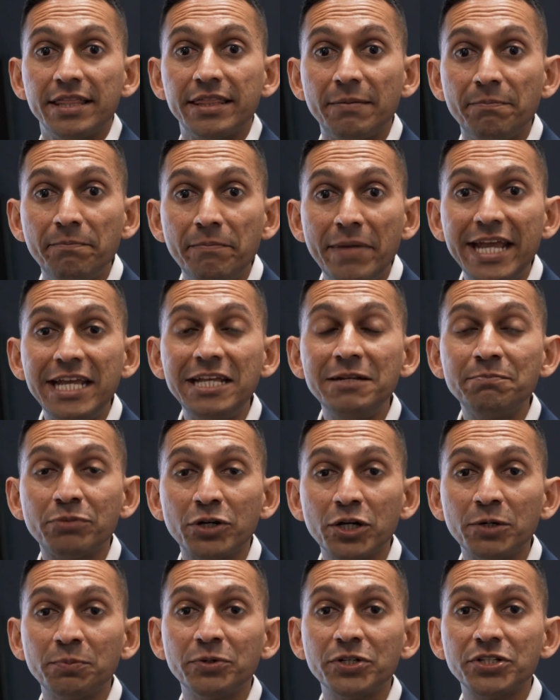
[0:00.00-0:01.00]
The main
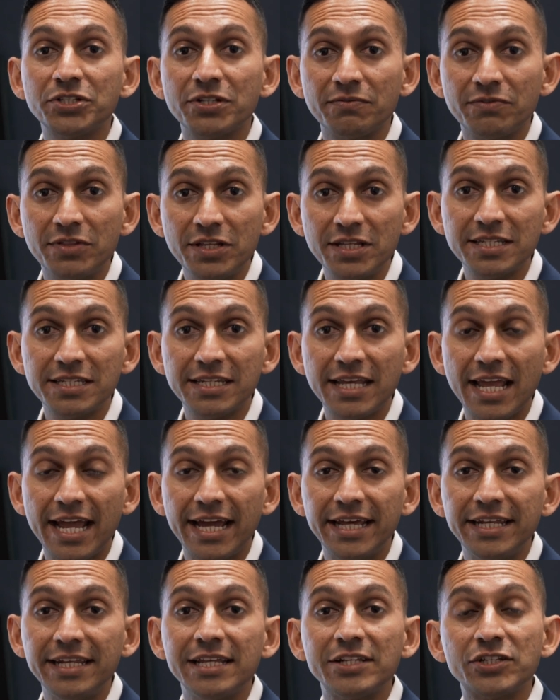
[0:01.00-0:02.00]
purpose of this scan